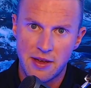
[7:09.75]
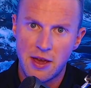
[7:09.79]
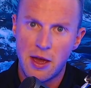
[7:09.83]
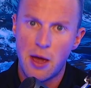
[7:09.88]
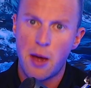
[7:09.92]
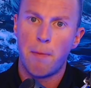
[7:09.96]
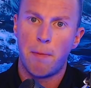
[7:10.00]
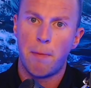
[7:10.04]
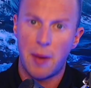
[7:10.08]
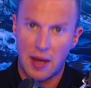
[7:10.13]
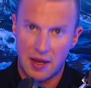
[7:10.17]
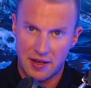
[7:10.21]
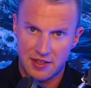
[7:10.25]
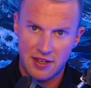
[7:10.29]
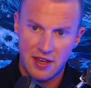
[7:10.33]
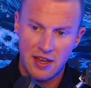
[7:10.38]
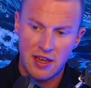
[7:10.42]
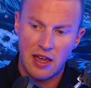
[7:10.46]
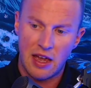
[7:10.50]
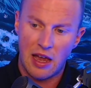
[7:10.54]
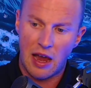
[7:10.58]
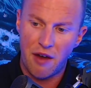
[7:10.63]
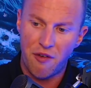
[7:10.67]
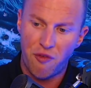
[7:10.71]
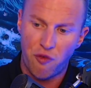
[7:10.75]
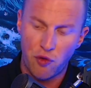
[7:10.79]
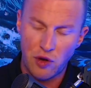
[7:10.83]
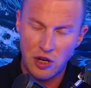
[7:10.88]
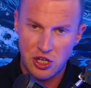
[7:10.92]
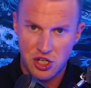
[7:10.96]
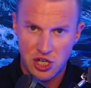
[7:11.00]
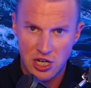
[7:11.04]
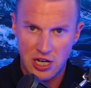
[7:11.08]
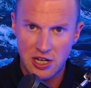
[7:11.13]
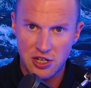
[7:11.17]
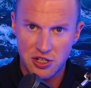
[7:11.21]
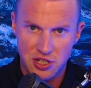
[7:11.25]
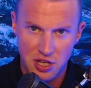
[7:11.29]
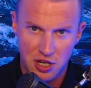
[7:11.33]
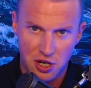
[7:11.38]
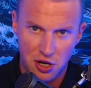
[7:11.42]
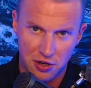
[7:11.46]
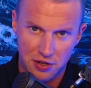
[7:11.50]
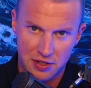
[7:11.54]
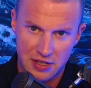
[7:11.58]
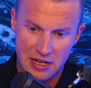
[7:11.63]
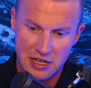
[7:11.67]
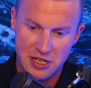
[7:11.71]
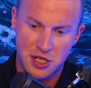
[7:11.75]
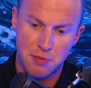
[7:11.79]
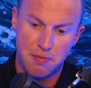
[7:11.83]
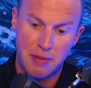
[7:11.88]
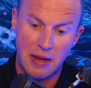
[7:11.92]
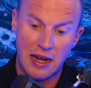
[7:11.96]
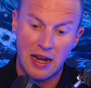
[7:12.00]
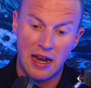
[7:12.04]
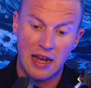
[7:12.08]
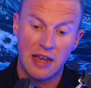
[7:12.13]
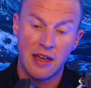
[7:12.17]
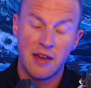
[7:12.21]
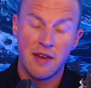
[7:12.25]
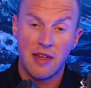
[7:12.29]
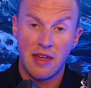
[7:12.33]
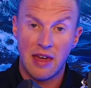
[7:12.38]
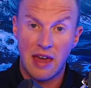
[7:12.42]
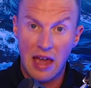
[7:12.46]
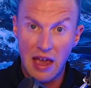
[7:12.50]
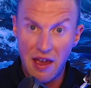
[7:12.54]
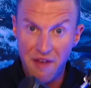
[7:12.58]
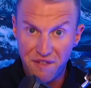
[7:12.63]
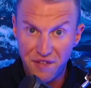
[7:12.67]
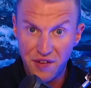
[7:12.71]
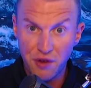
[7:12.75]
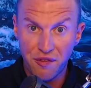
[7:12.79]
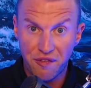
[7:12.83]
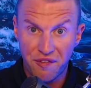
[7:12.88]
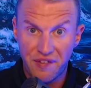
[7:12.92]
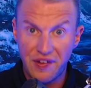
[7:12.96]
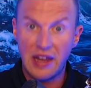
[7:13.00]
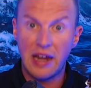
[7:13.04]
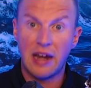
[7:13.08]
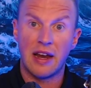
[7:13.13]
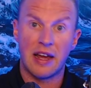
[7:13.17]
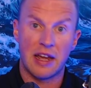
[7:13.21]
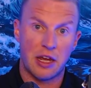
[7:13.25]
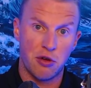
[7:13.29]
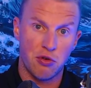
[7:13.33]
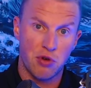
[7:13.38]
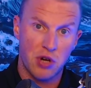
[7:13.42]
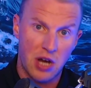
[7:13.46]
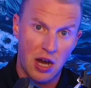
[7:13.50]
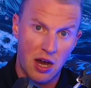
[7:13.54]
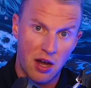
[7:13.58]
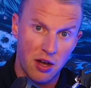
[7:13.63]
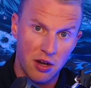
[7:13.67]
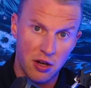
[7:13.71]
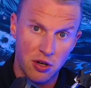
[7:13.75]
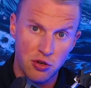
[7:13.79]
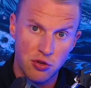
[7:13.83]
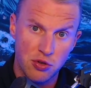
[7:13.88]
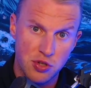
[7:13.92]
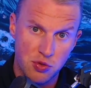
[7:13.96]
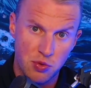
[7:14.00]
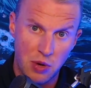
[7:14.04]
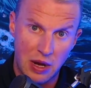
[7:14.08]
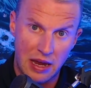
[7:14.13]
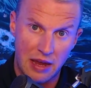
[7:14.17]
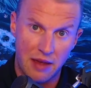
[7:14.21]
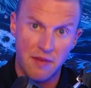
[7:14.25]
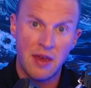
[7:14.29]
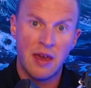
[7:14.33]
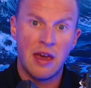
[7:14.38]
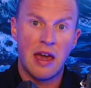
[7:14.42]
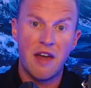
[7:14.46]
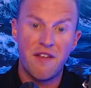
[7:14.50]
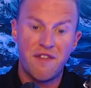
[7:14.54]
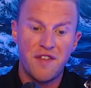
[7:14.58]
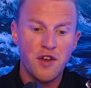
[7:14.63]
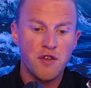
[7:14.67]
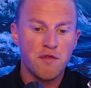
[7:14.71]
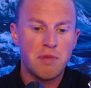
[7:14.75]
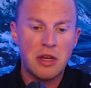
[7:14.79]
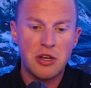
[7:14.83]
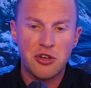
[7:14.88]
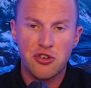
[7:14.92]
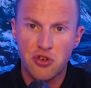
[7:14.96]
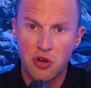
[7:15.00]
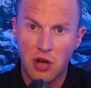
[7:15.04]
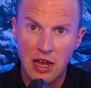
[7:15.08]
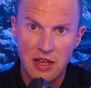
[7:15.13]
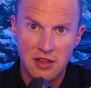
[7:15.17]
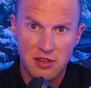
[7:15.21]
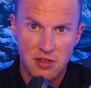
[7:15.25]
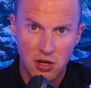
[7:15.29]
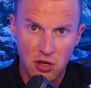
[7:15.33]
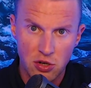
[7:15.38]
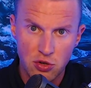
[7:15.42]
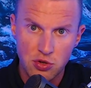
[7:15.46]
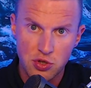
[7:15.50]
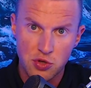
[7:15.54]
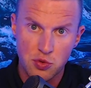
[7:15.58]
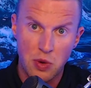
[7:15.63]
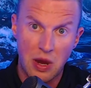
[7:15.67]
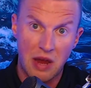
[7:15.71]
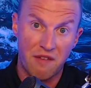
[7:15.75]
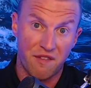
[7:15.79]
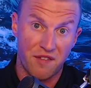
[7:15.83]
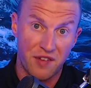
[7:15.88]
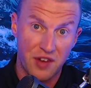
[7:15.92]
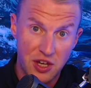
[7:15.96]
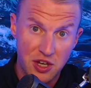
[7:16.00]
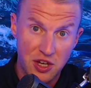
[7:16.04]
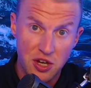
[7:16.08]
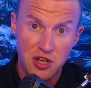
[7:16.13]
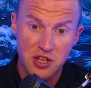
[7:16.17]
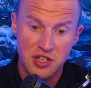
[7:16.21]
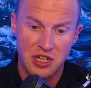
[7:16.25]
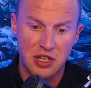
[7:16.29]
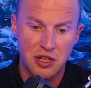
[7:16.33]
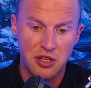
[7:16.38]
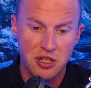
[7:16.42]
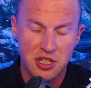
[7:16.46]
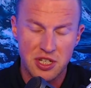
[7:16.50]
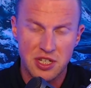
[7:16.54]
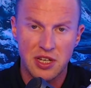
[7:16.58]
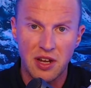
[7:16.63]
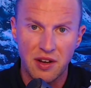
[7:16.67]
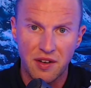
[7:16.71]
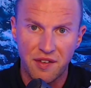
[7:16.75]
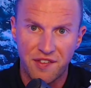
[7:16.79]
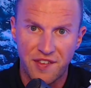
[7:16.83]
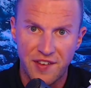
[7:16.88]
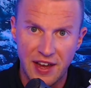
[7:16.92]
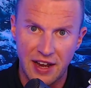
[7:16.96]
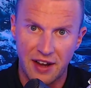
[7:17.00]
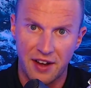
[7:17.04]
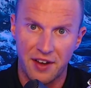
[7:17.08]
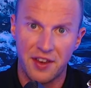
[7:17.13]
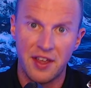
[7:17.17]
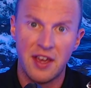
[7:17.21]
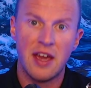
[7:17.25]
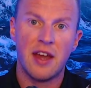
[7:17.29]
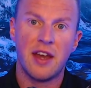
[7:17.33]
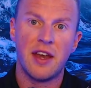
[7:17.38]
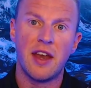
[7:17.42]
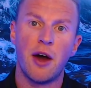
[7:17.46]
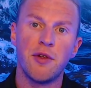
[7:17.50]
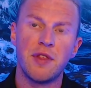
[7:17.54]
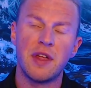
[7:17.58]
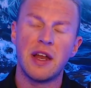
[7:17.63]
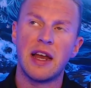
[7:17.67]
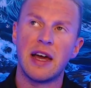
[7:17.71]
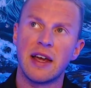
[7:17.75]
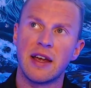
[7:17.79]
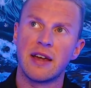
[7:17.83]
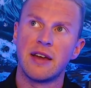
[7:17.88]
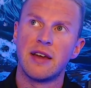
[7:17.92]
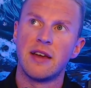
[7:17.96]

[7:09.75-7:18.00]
But if we change the content to be like, if you feel like you can't lose weight, if you've been trying to lose weight for years and you still failed, now they're like,